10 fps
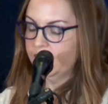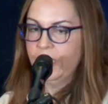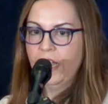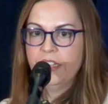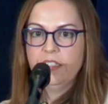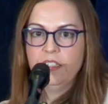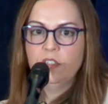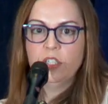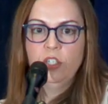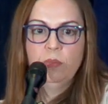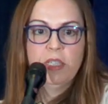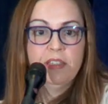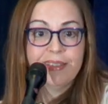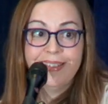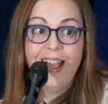the ideal
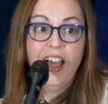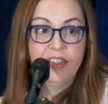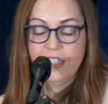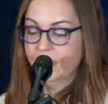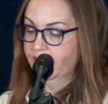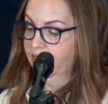human is not